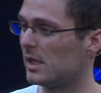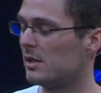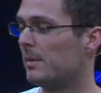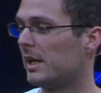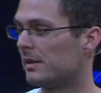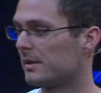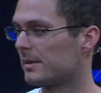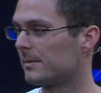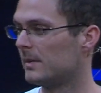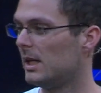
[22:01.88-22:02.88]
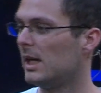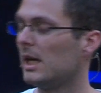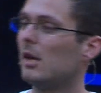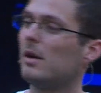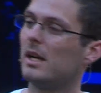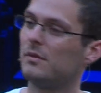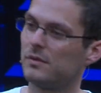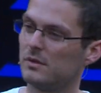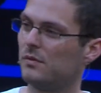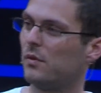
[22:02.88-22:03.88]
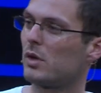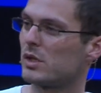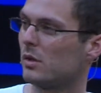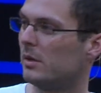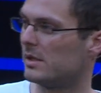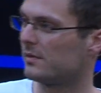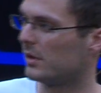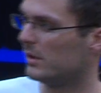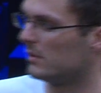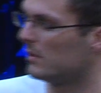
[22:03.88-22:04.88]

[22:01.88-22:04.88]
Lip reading: change makers. And now I have 4 stories for you,